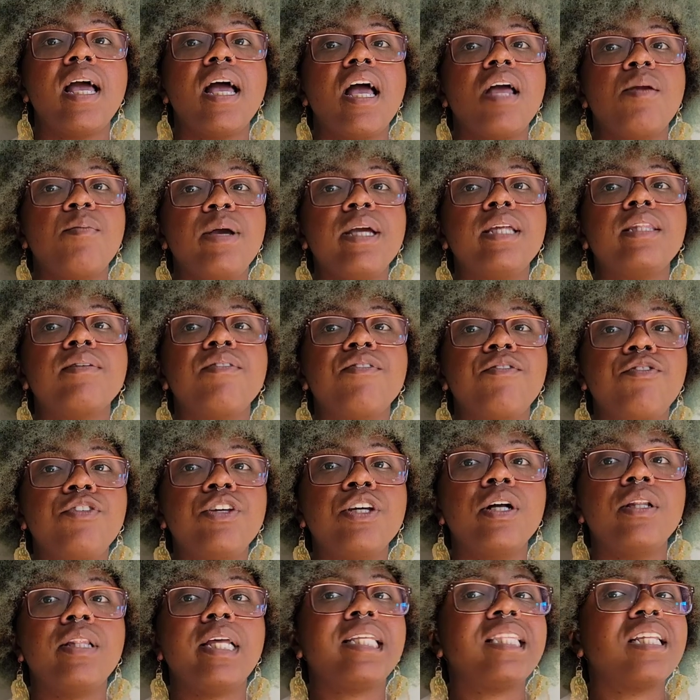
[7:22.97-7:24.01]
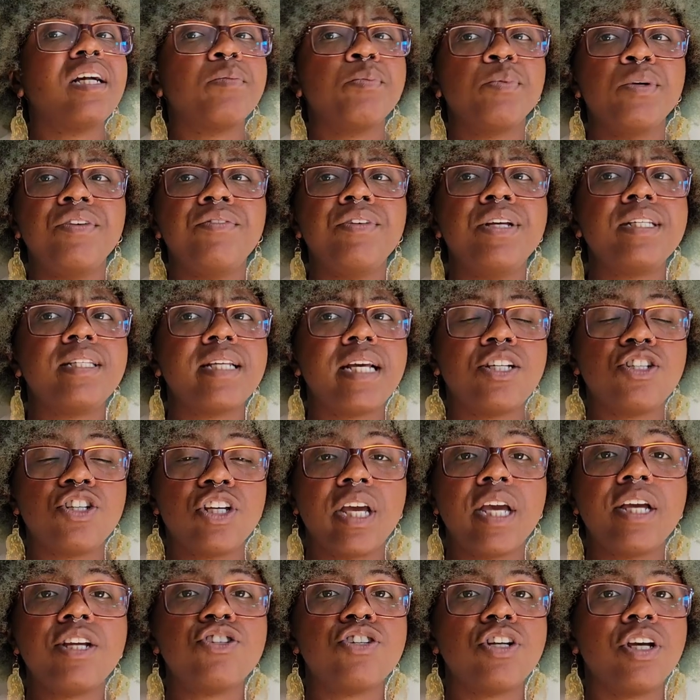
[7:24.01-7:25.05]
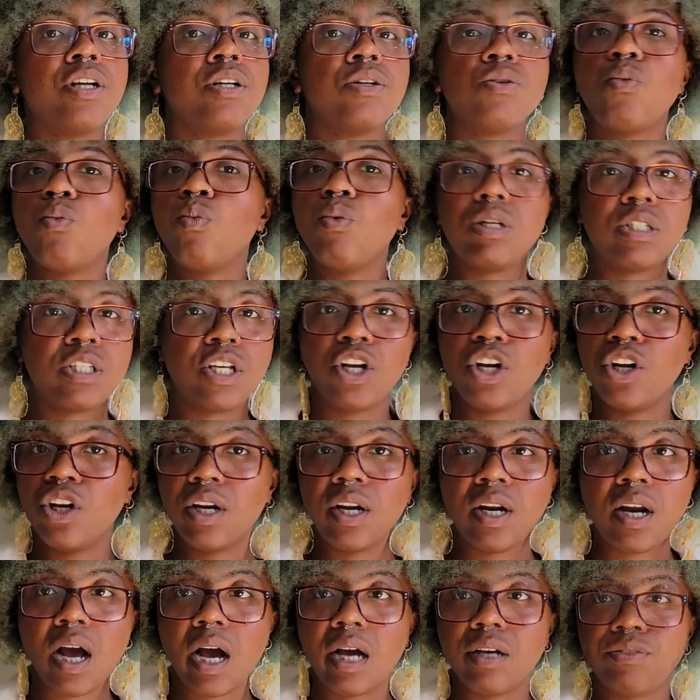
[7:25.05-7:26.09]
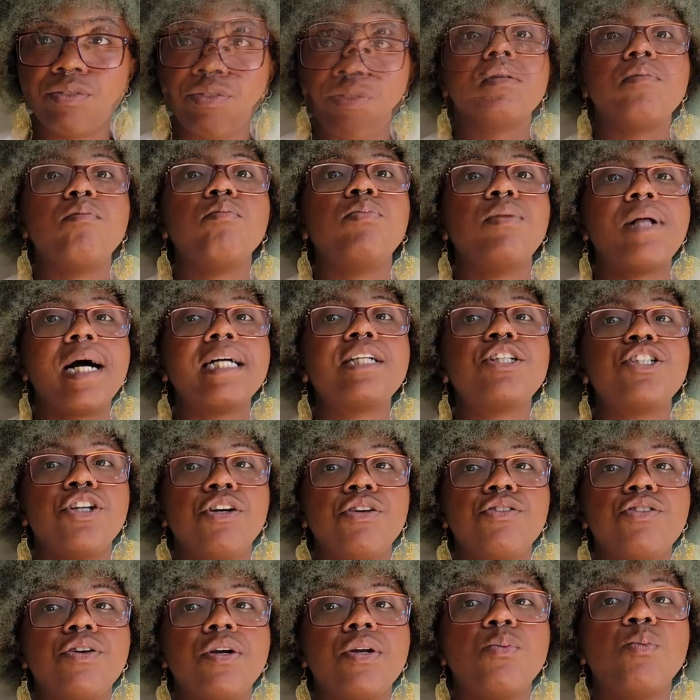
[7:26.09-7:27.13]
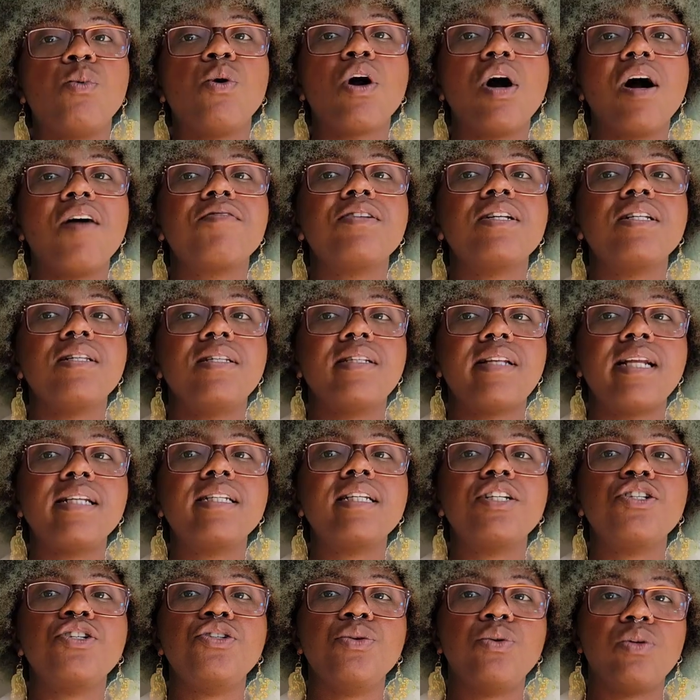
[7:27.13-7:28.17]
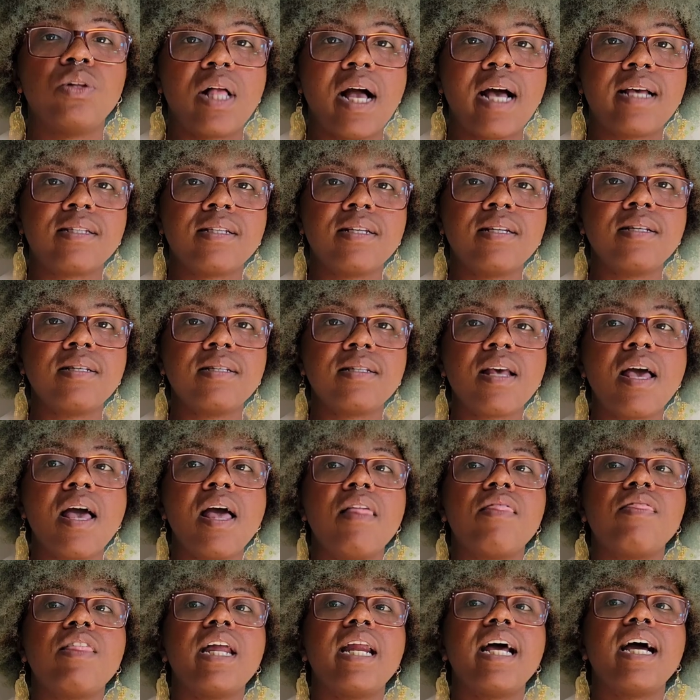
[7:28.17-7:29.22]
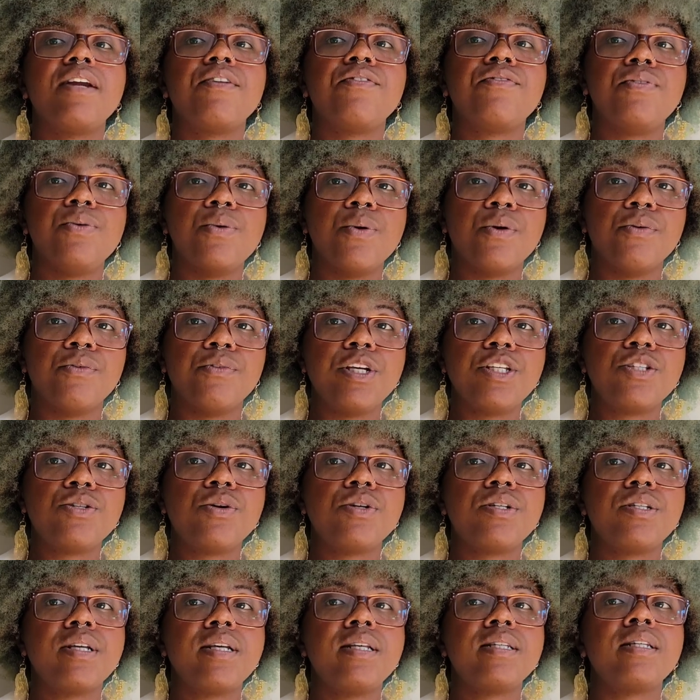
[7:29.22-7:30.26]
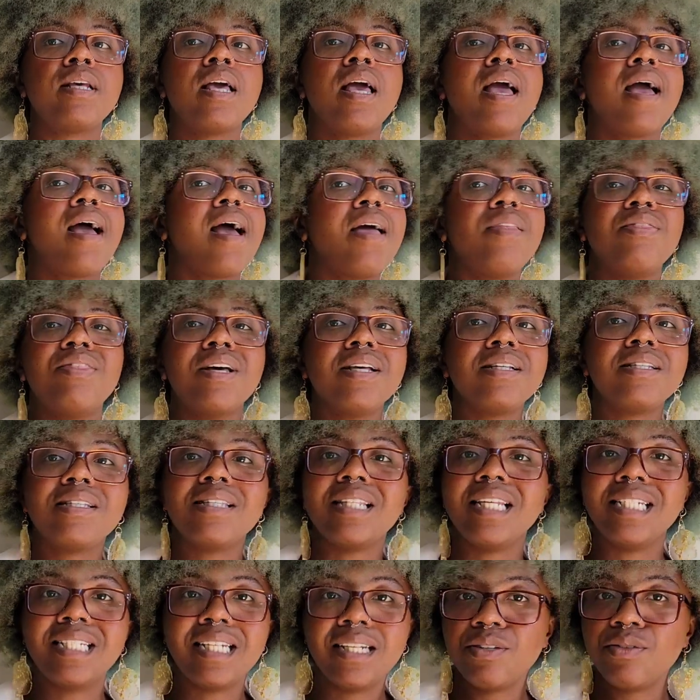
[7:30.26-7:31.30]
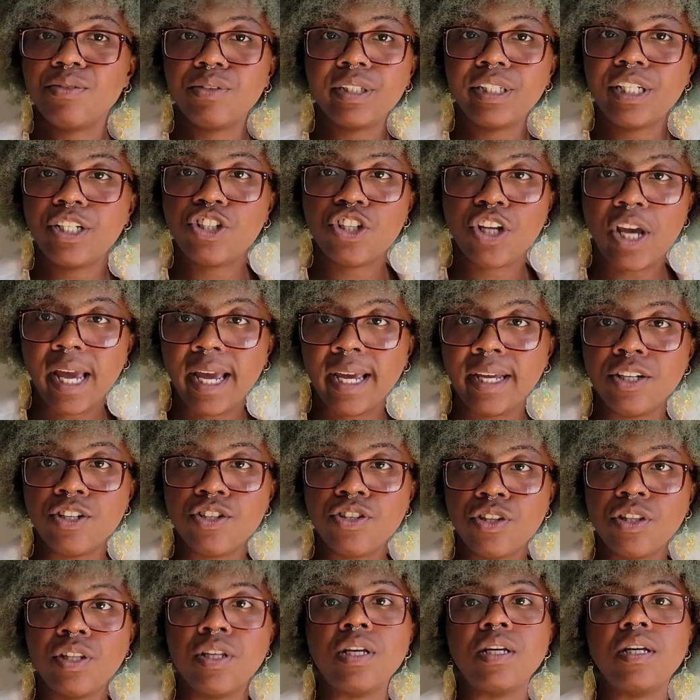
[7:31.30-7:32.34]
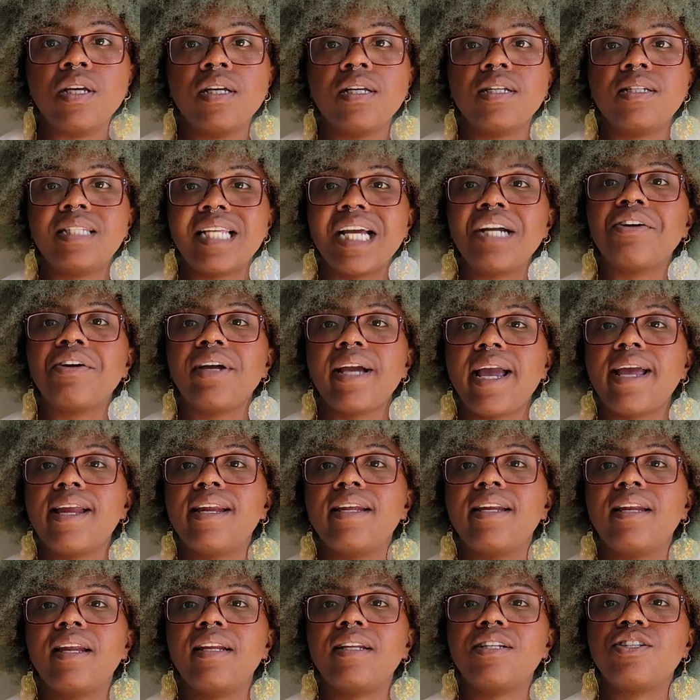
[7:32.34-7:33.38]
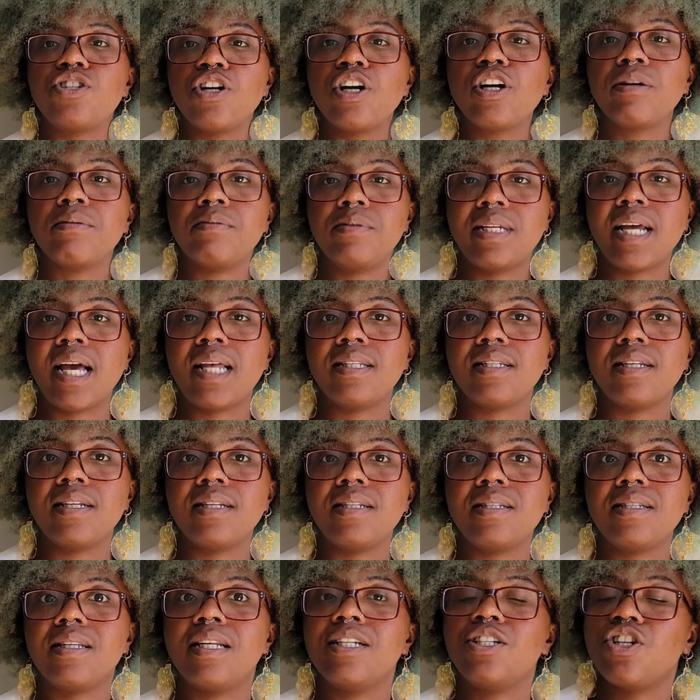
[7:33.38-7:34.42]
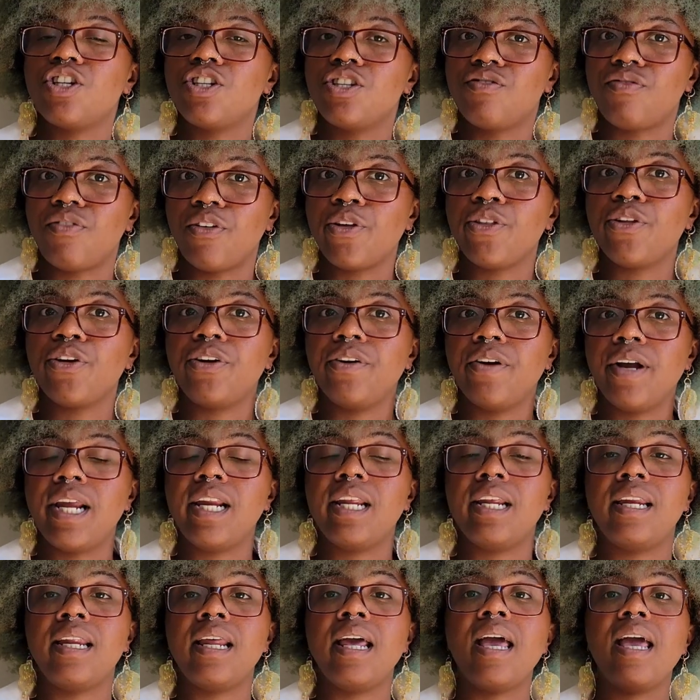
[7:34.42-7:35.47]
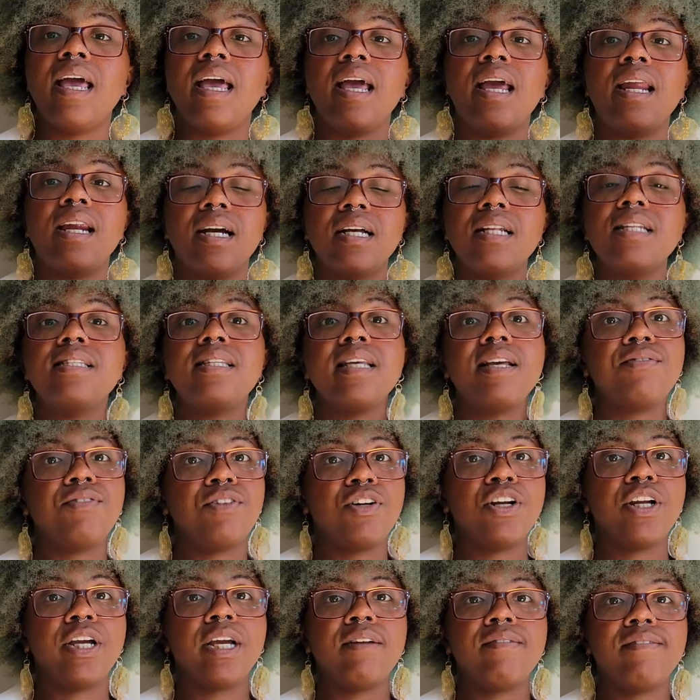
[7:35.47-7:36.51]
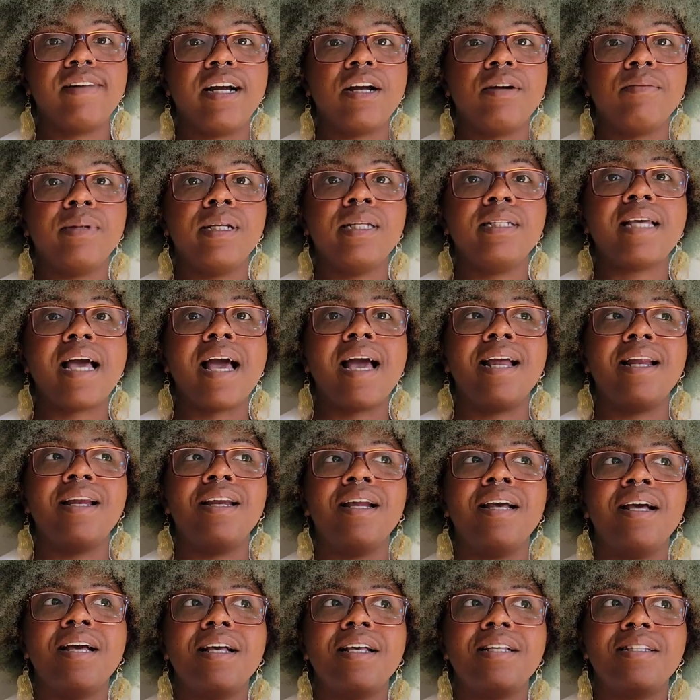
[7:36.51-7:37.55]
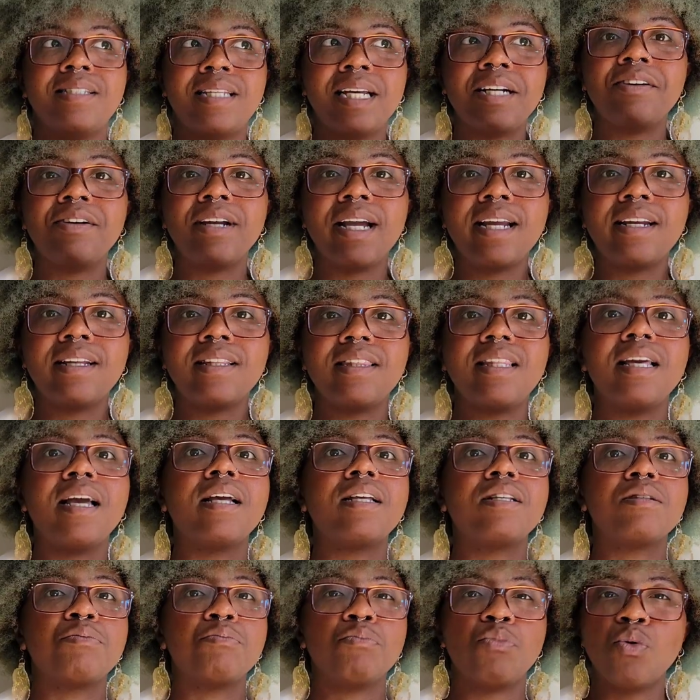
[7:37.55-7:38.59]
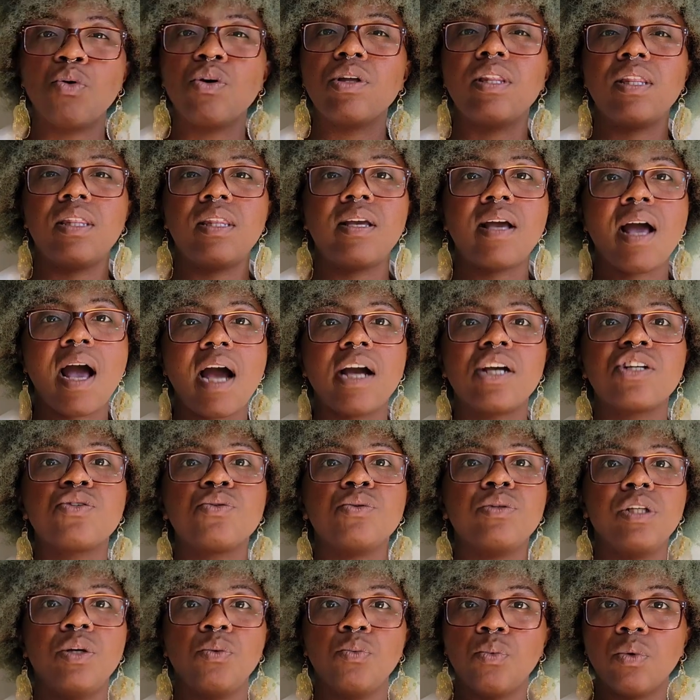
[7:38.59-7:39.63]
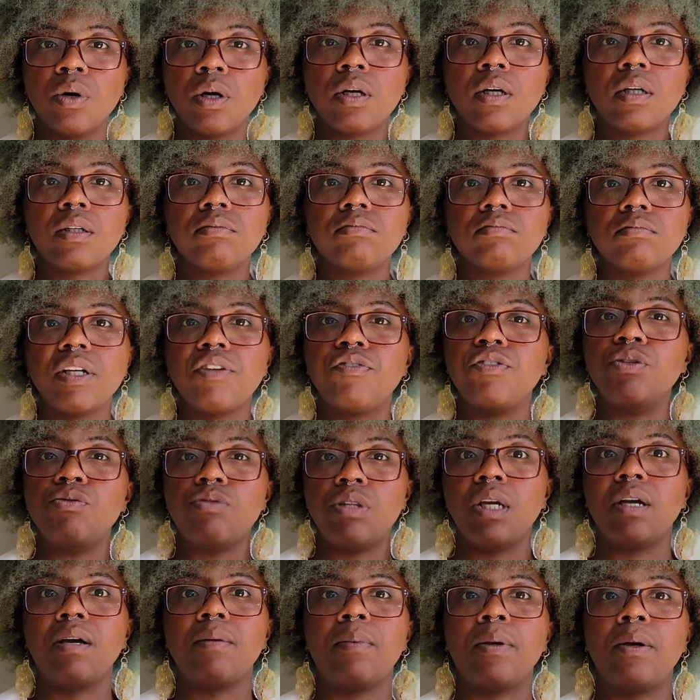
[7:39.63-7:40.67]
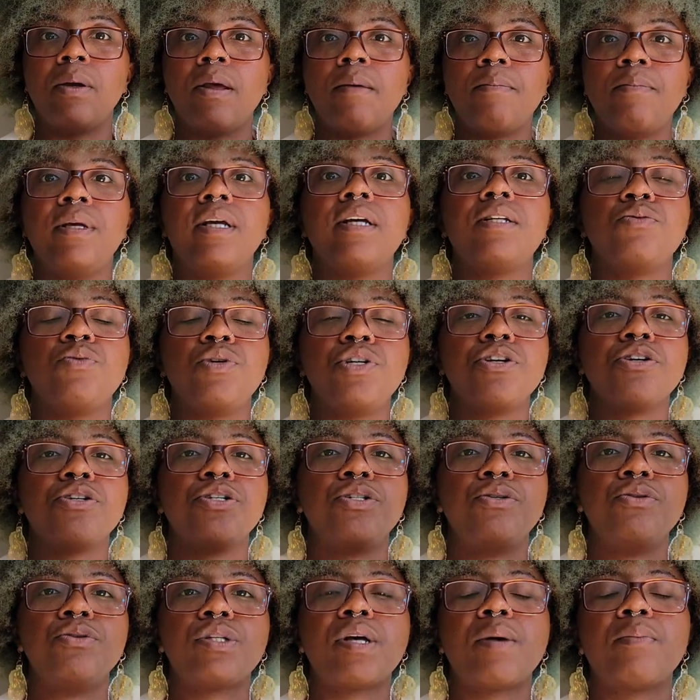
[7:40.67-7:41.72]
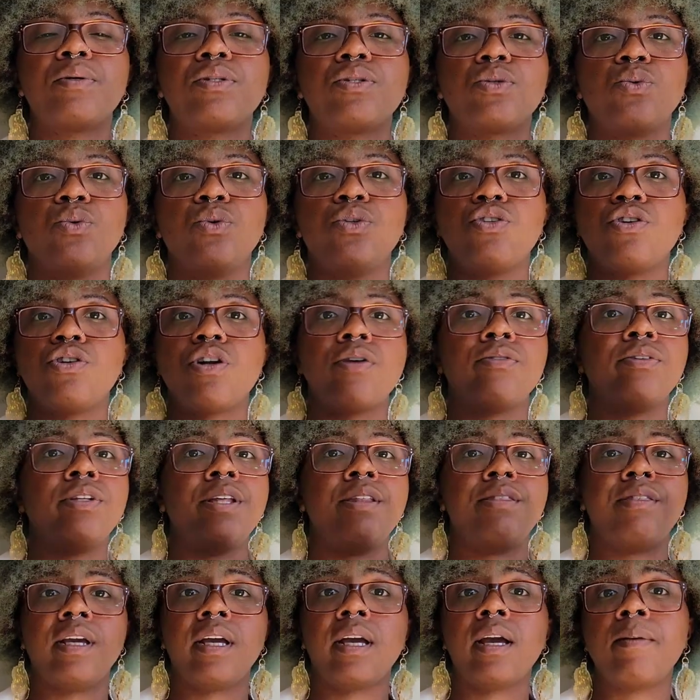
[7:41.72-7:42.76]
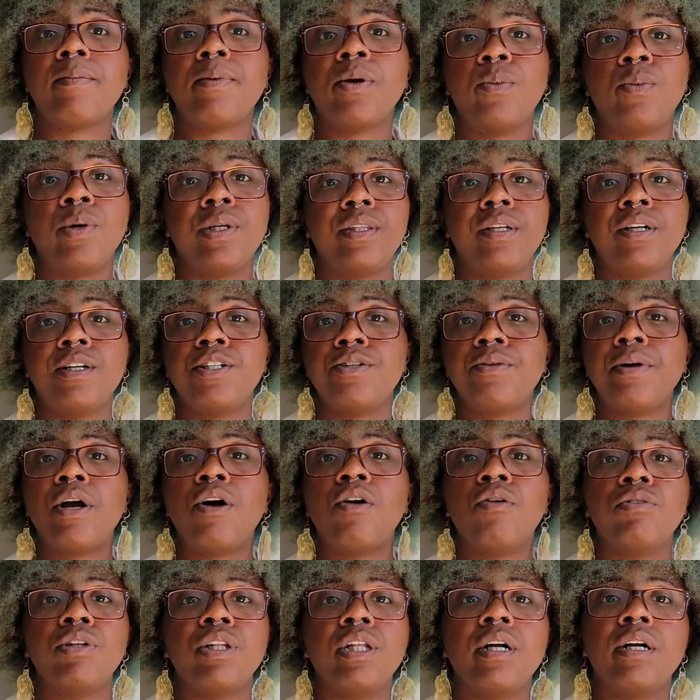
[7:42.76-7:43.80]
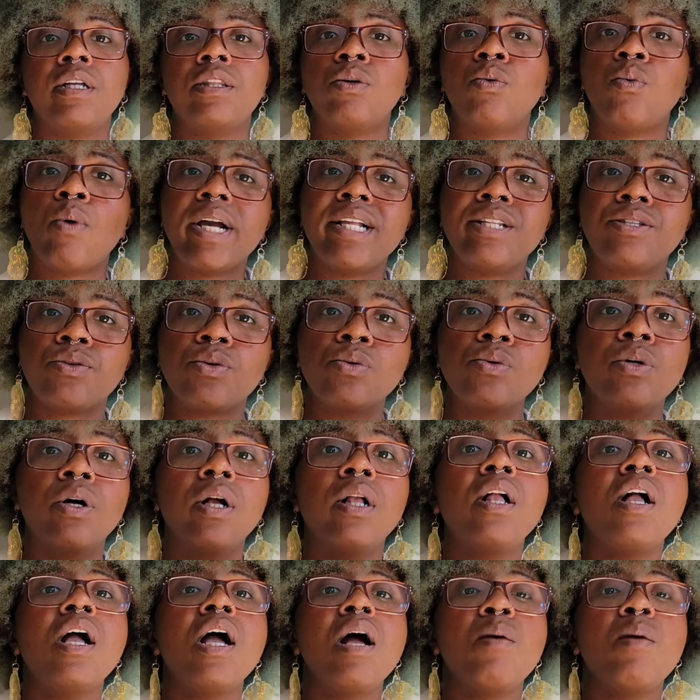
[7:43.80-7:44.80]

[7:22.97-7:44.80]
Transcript: and make them feel like their previous education wasn't good enough. Black children were often sent into classes that had fewer resources, and thus they didn't really change the segregated circumstances. It just further created an unsafe learning environment and segregated things more than they actually were, if you think about it. Because when you're in two separate schools, you're not really thinking about what they're doing over there in the white school.